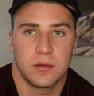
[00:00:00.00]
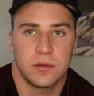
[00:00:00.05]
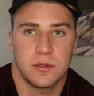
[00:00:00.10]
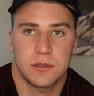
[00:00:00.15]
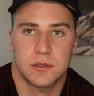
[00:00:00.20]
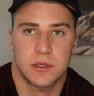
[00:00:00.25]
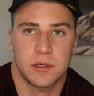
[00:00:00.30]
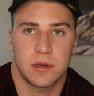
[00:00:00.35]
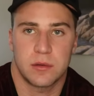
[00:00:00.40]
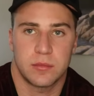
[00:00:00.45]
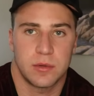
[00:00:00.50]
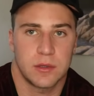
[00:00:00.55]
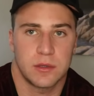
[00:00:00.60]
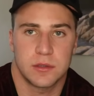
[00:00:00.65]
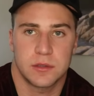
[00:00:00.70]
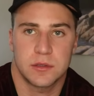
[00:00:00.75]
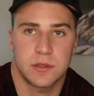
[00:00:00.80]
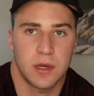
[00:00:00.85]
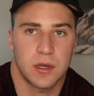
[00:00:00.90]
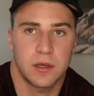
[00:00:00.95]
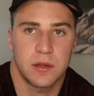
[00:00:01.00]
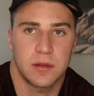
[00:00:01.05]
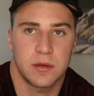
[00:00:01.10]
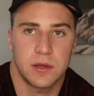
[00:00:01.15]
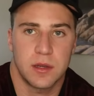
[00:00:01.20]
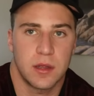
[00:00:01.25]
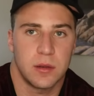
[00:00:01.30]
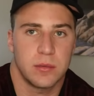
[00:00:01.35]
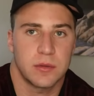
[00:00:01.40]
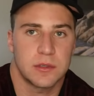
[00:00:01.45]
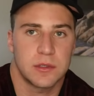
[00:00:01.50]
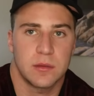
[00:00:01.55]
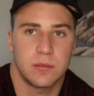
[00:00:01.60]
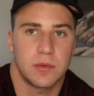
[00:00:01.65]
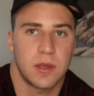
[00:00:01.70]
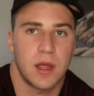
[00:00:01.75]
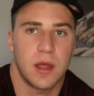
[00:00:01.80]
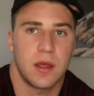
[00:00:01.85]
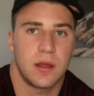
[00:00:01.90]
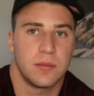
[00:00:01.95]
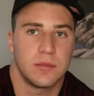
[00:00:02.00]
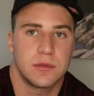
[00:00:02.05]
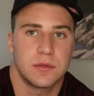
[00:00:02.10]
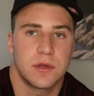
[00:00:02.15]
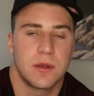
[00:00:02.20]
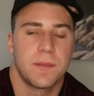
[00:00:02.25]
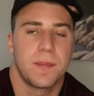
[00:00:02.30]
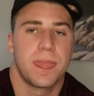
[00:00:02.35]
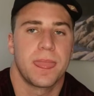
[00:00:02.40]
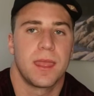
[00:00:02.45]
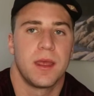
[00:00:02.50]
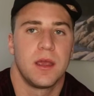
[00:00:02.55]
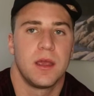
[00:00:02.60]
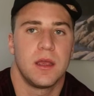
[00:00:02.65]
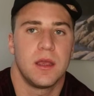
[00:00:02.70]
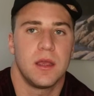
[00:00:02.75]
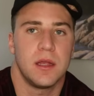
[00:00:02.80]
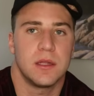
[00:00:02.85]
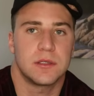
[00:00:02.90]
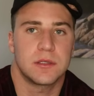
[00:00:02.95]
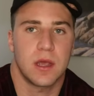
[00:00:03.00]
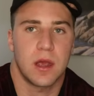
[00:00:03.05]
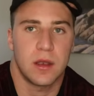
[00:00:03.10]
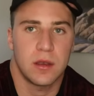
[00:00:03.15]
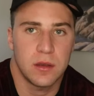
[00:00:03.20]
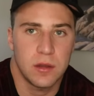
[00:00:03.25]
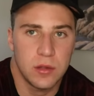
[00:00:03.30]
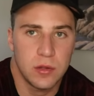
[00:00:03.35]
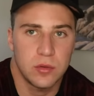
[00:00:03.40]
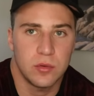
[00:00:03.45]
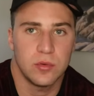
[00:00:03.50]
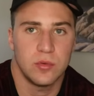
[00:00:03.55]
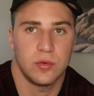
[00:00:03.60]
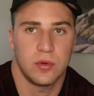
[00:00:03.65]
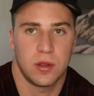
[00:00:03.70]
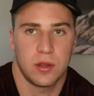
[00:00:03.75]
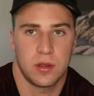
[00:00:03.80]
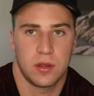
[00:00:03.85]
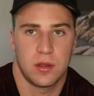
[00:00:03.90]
is going to bring the strength to the table? Sometimes it's on you.